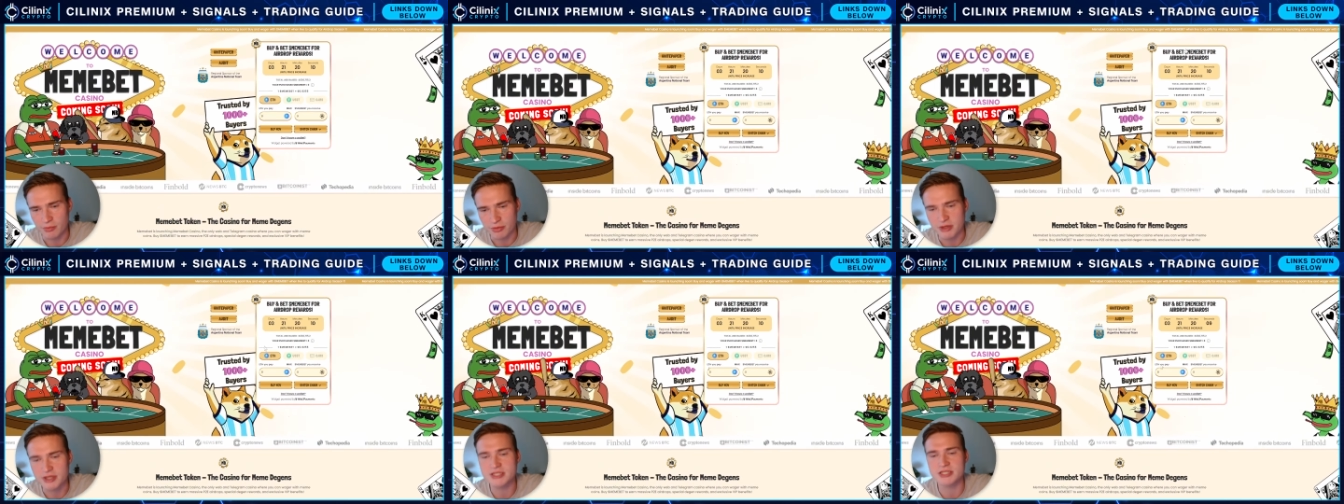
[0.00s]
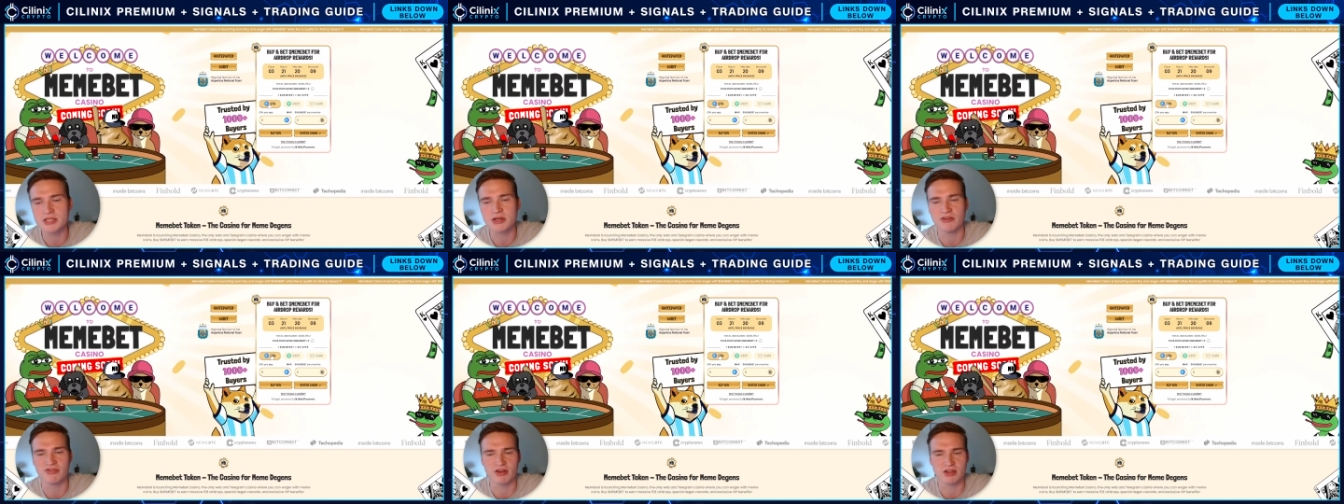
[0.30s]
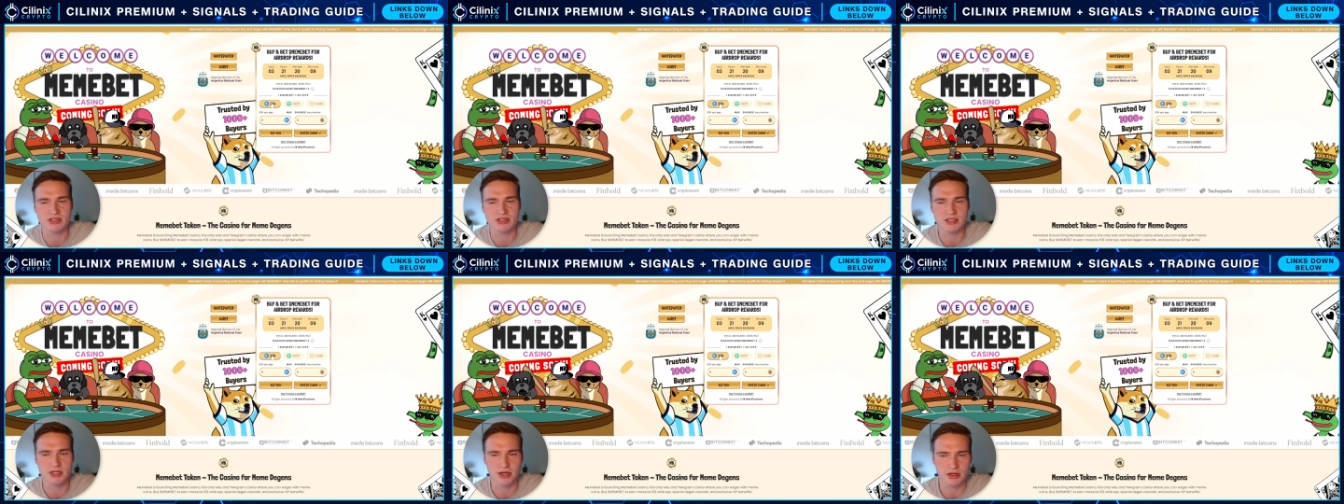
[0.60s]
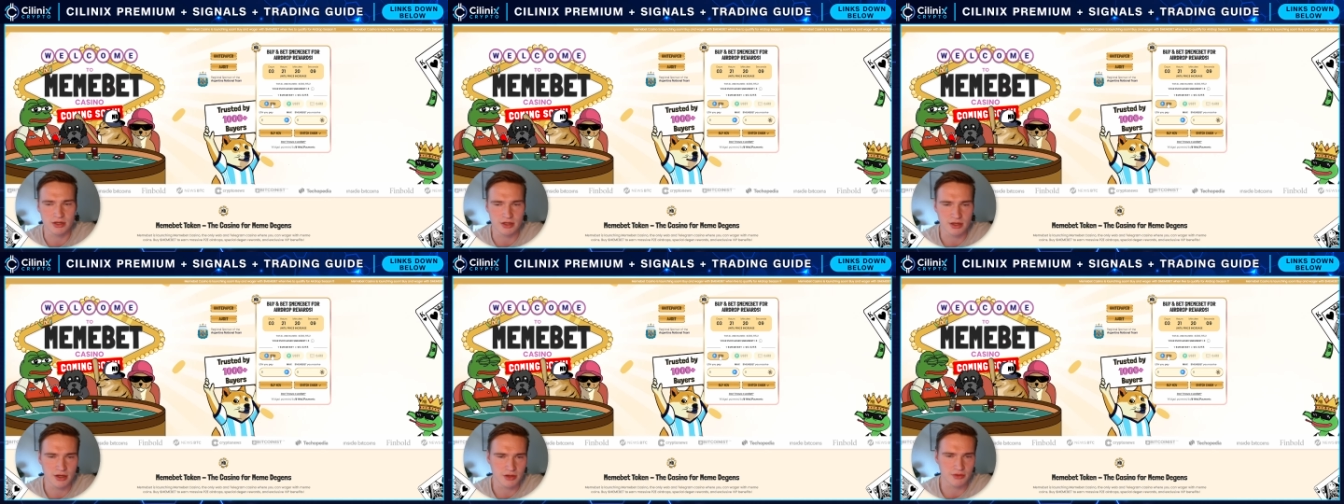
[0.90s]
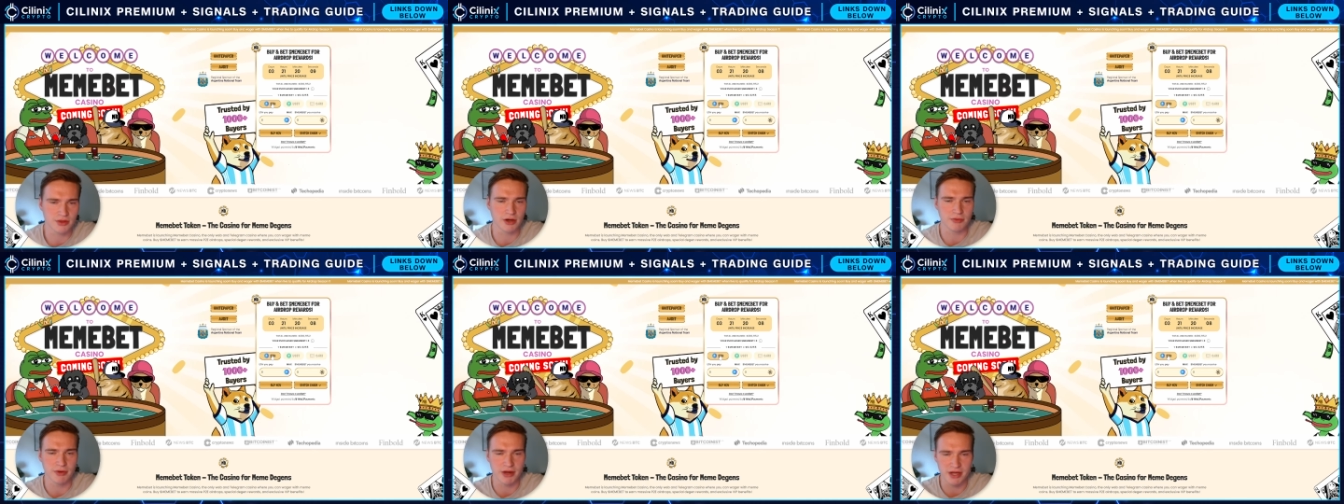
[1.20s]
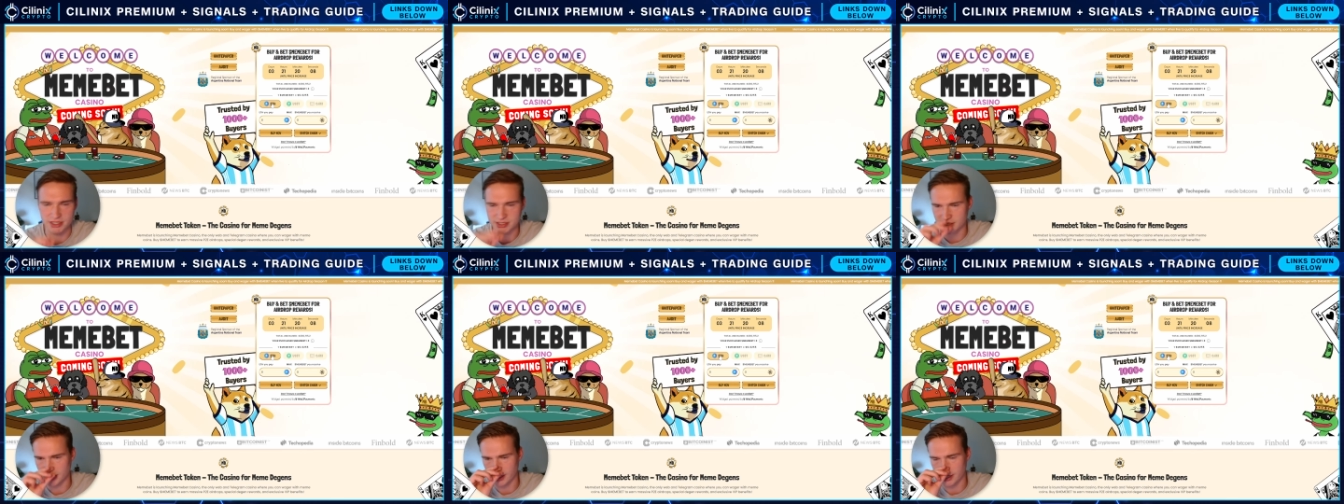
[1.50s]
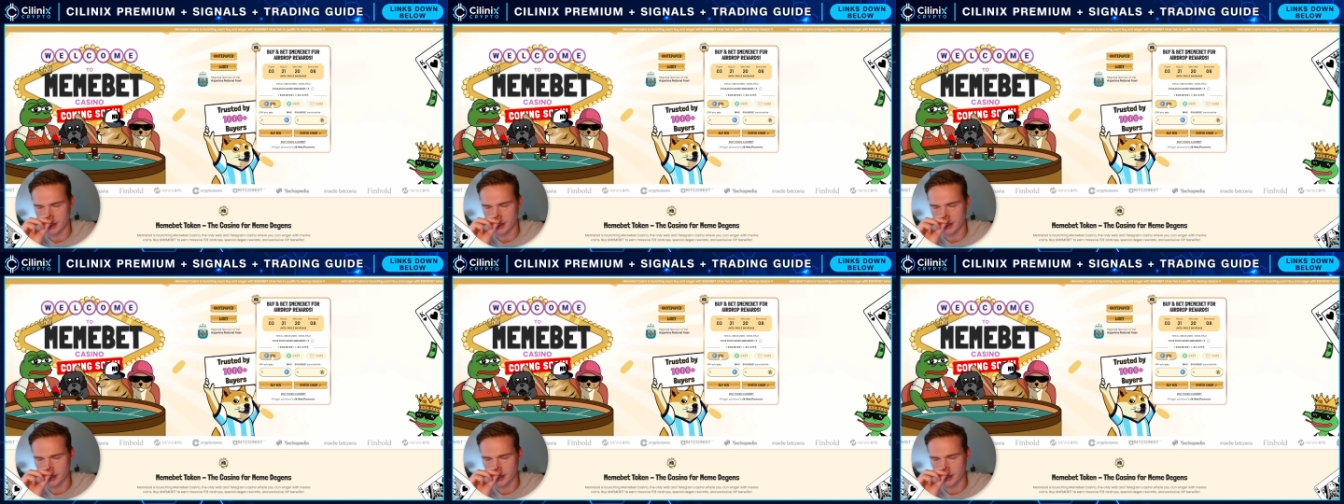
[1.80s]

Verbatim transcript: pre sale funds they're, they're raising,